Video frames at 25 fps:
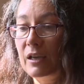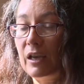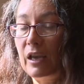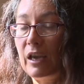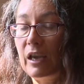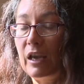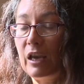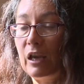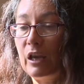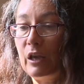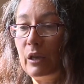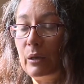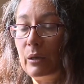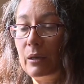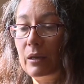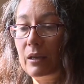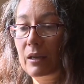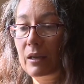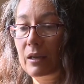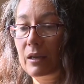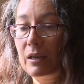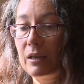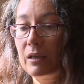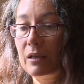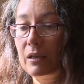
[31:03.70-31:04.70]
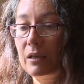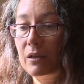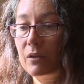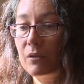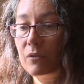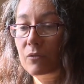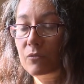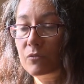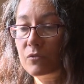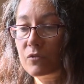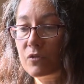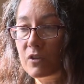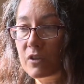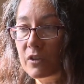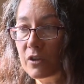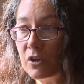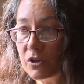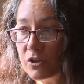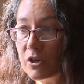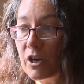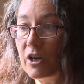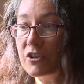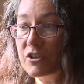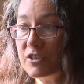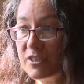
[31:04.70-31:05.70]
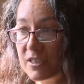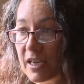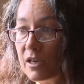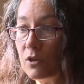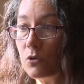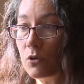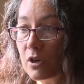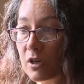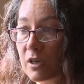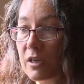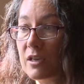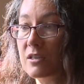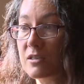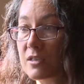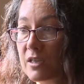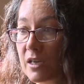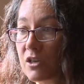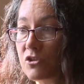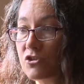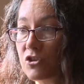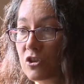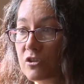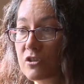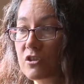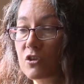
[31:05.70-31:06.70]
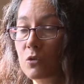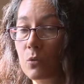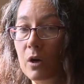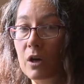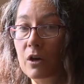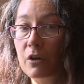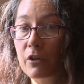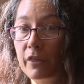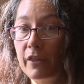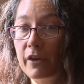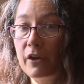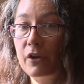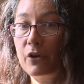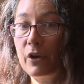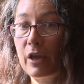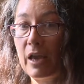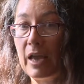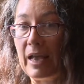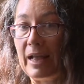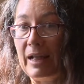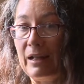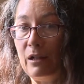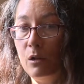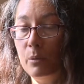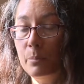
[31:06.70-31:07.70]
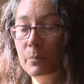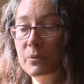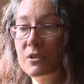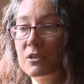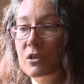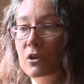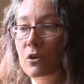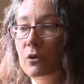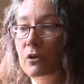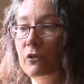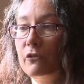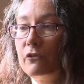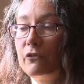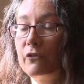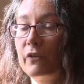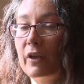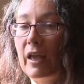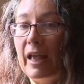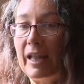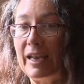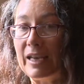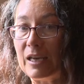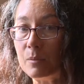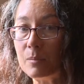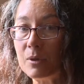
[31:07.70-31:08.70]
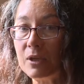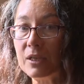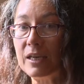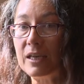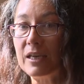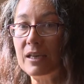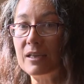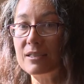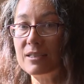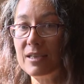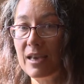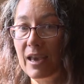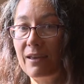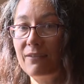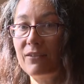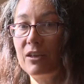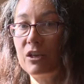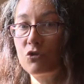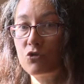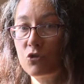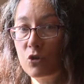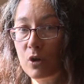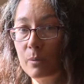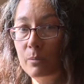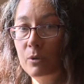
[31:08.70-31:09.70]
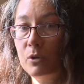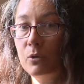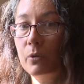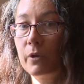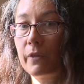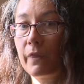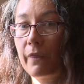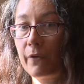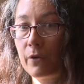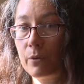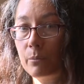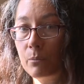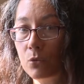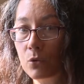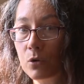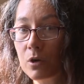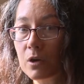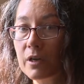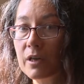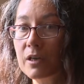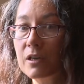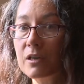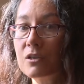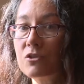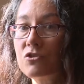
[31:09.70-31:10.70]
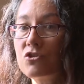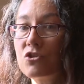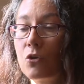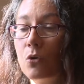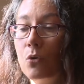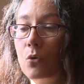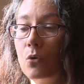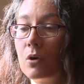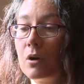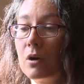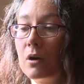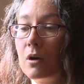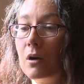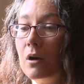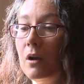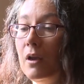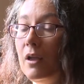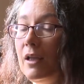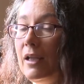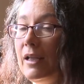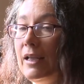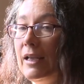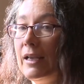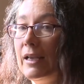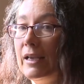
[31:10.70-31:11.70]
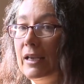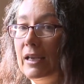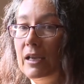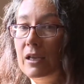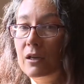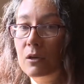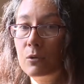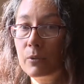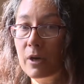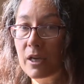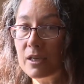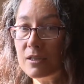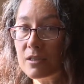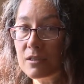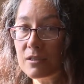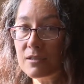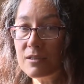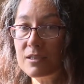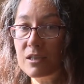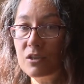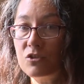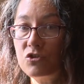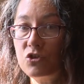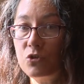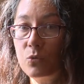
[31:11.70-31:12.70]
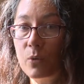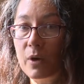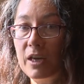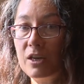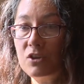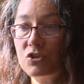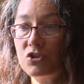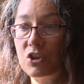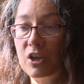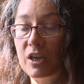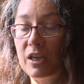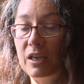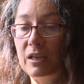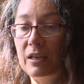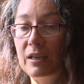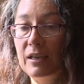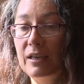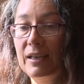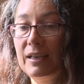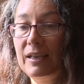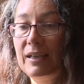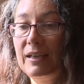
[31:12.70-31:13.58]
and there are state organizations who are there to help. So if anybody is having trouble with their mortgage or in a rental situation,